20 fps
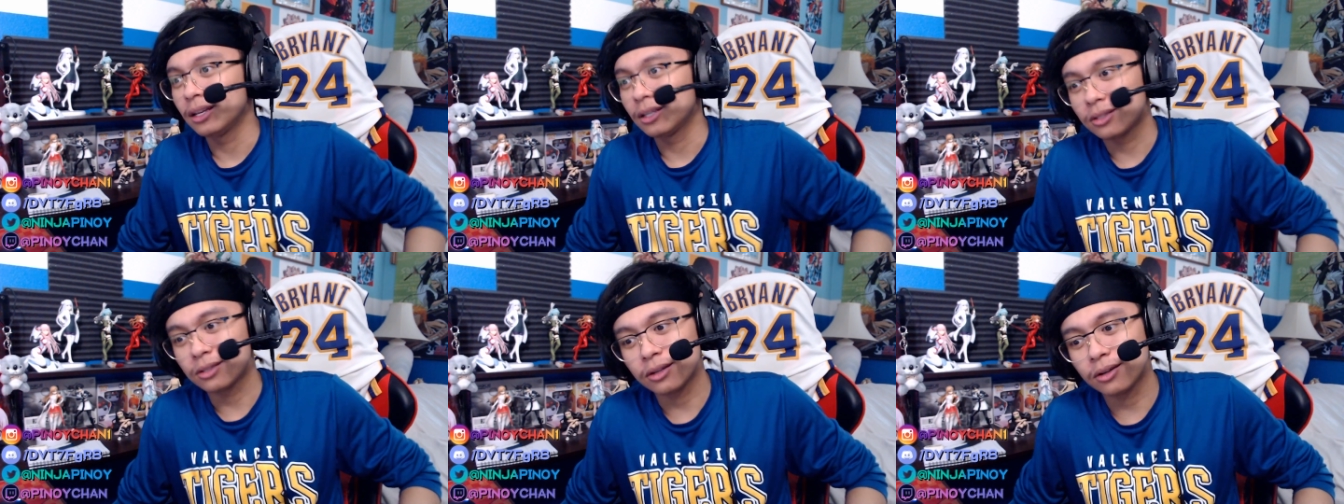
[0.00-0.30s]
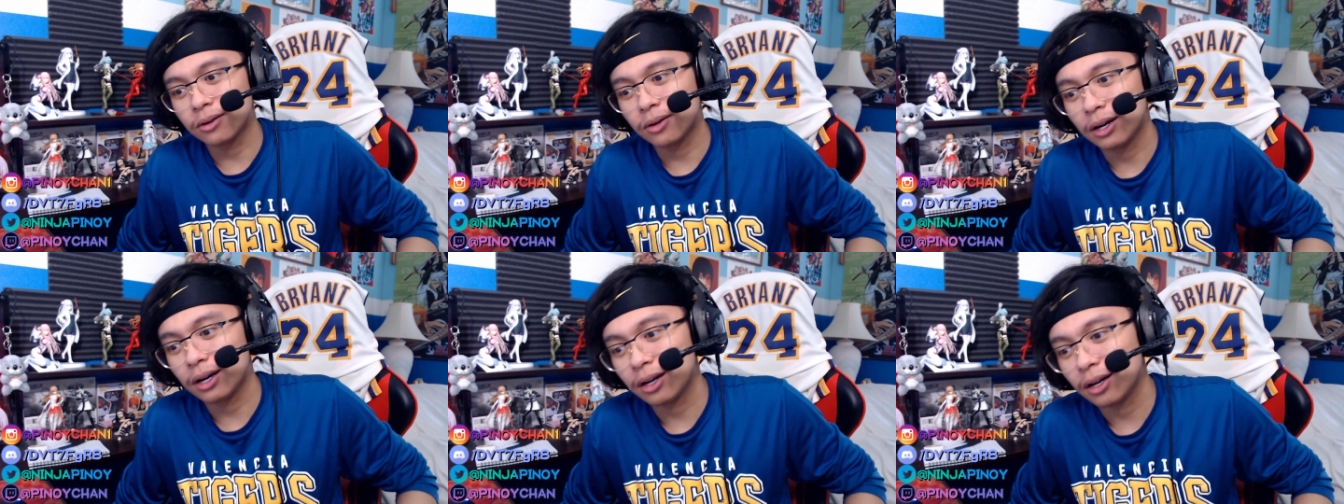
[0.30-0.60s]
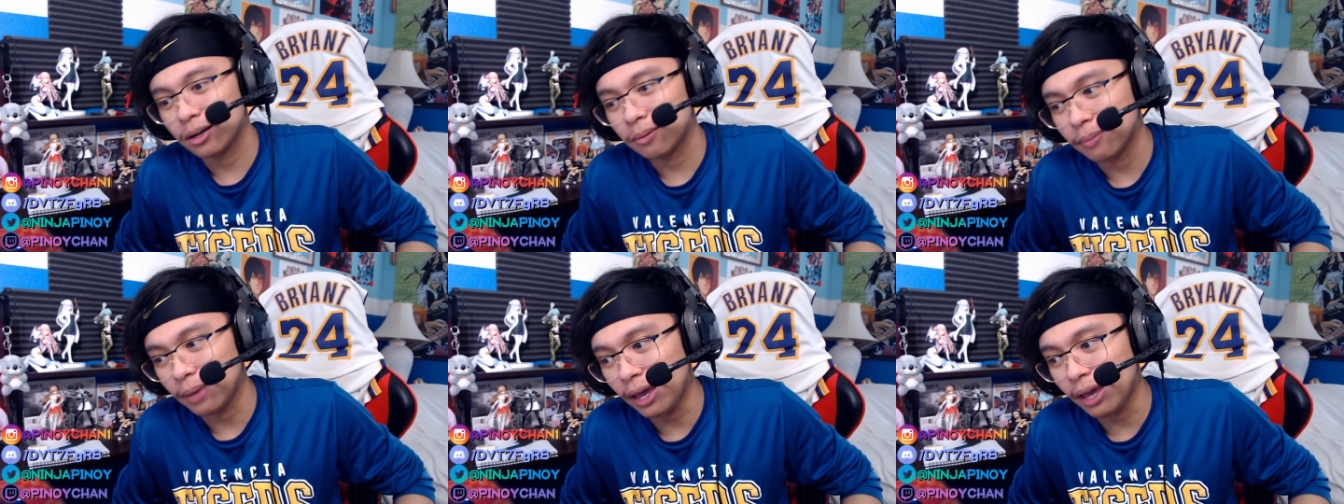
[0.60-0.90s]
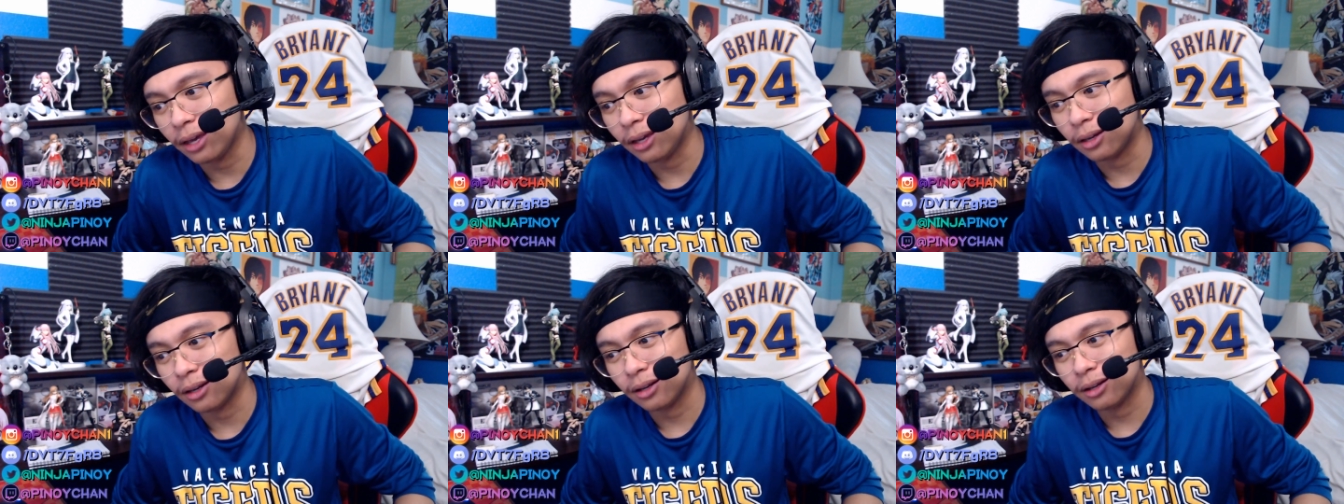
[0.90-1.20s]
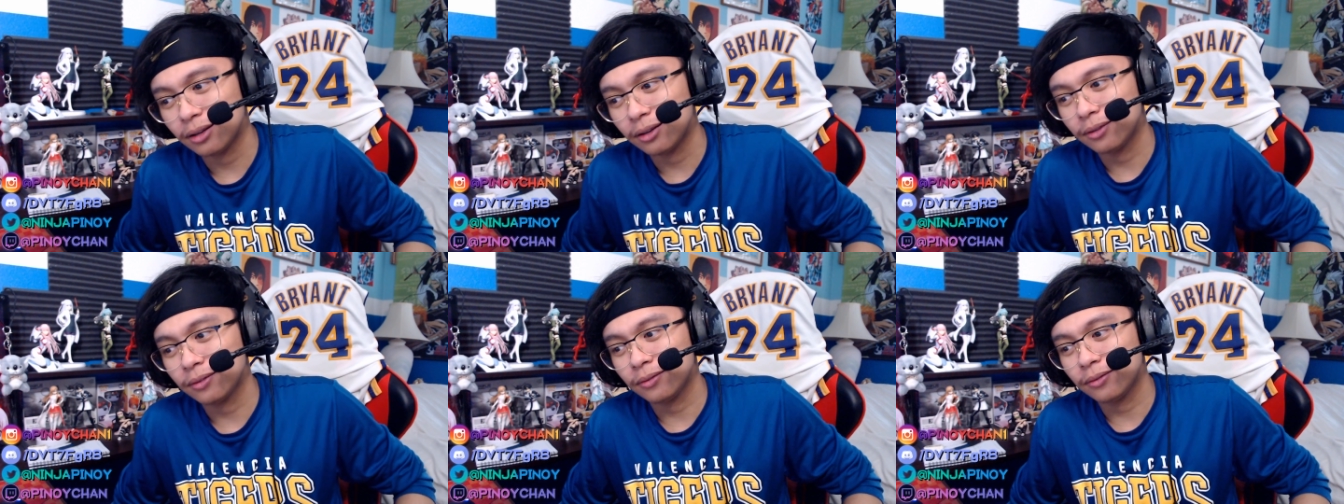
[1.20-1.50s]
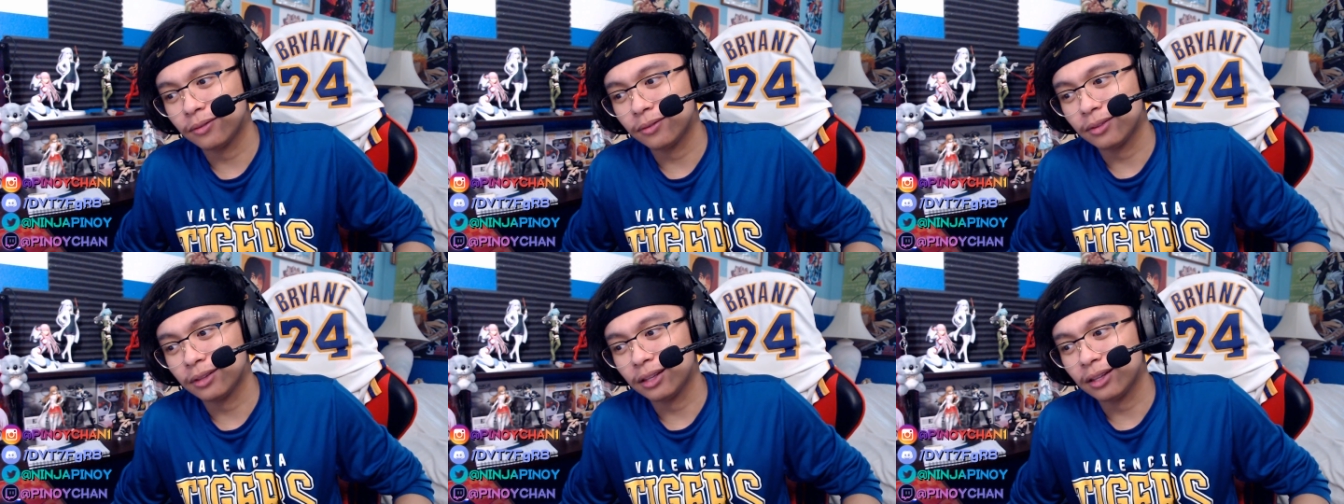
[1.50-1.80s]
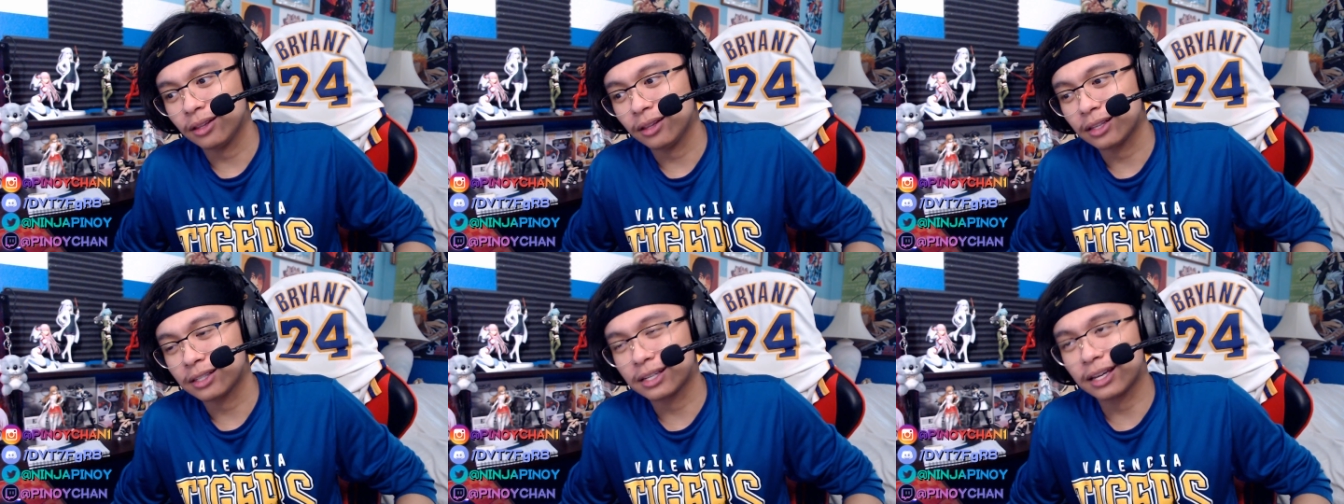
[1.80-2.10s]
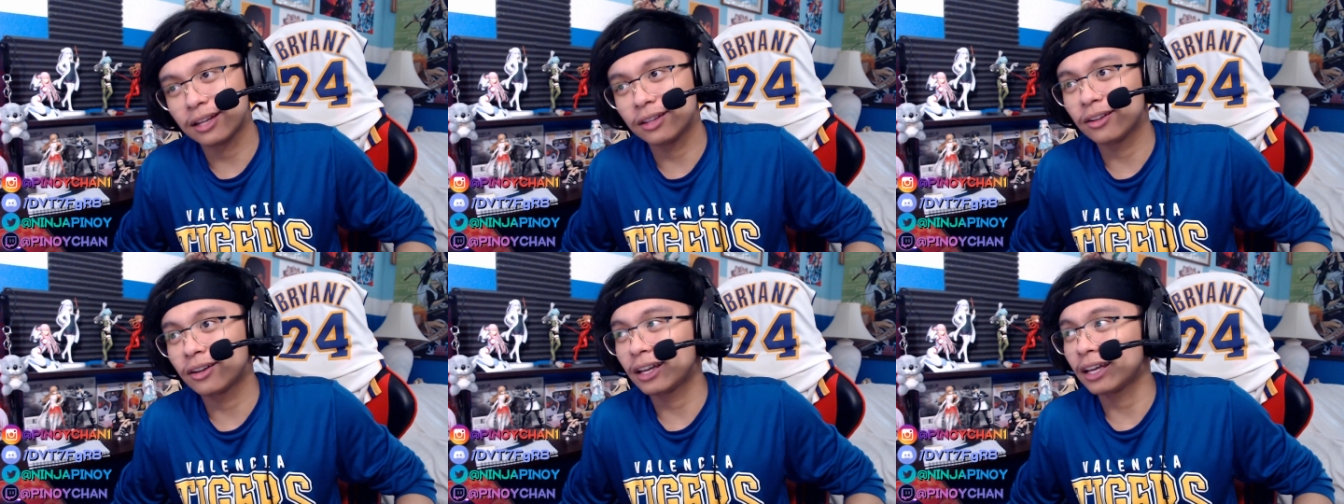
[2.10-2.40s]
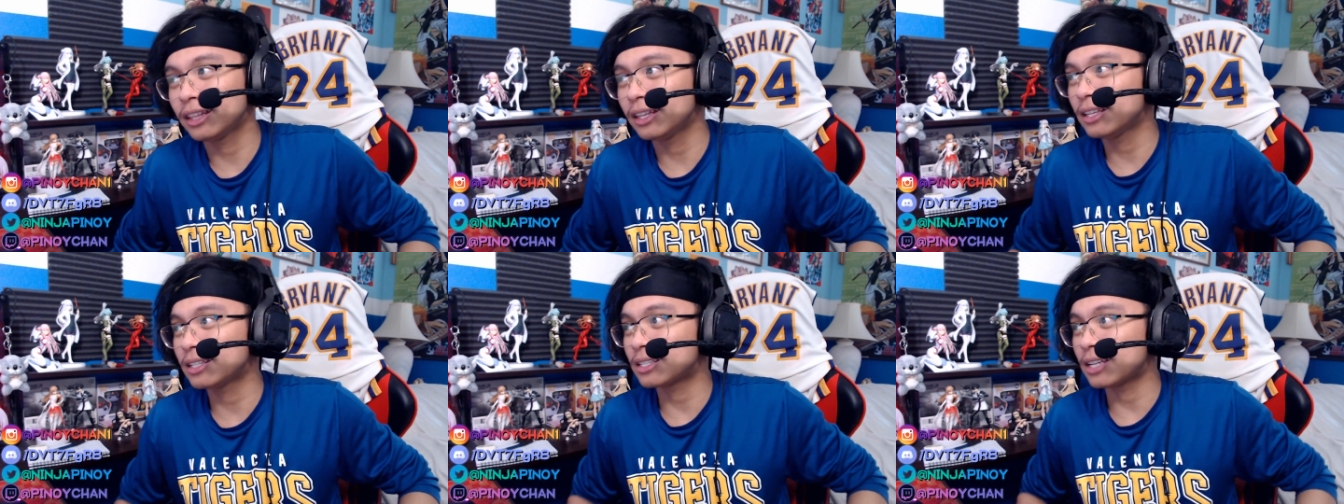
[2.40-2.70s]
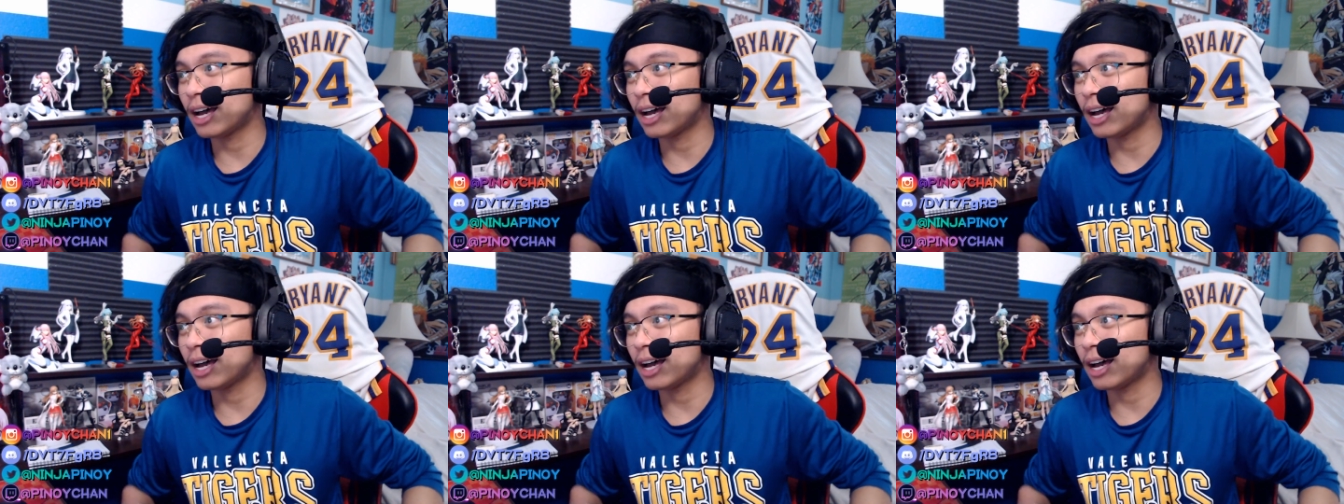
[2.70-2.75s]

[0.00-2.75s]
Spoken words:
So, hey, let's get a look at this.